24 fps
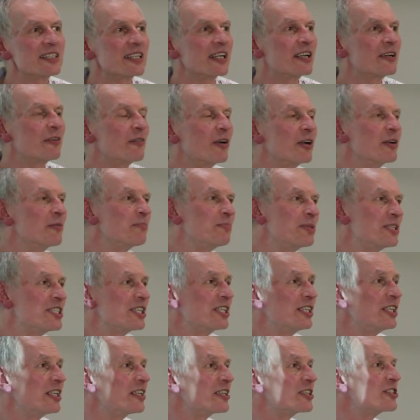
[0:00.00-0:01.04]
that are on
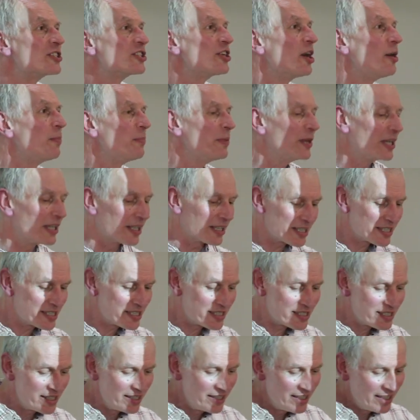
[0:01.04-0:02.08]
particular
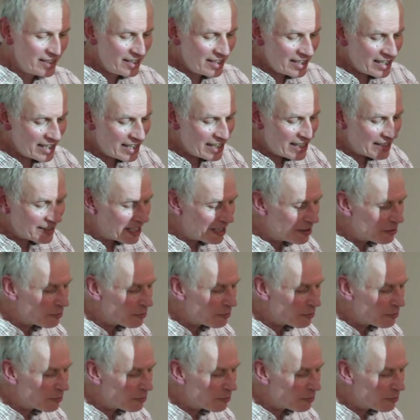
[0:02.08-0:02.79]
topics that are